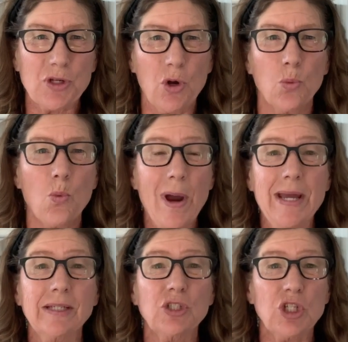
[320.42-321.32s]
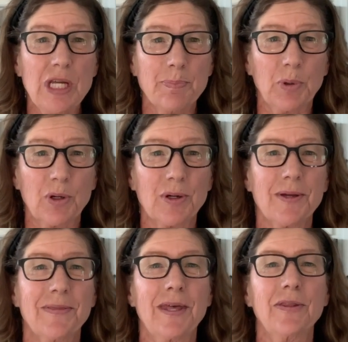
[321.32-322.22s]
are way cheaper
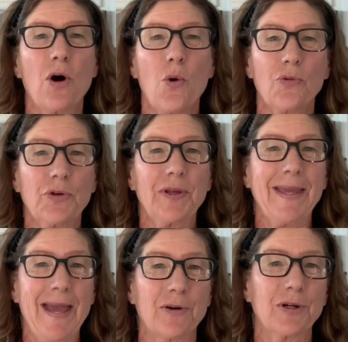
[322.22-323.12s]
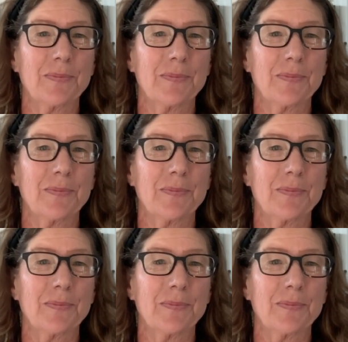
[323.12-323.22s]
than the over-the-counter